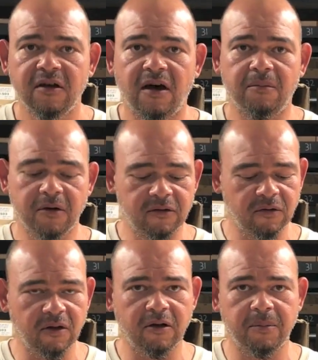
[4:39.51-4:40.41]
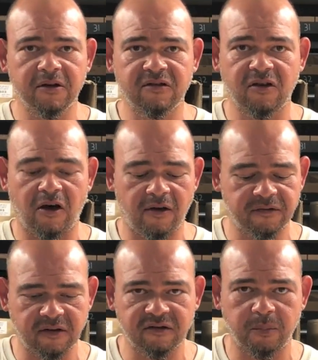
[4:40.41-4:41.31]
I'm going to do a little bit of
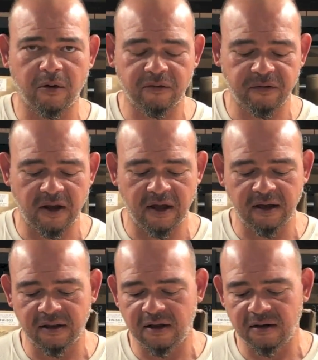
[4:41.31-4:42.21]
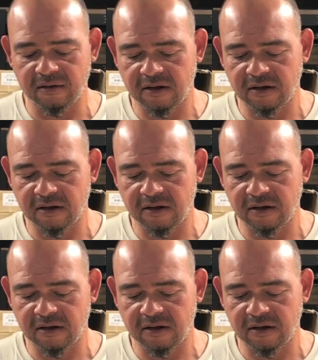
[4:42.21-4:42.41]
soft sport flying and then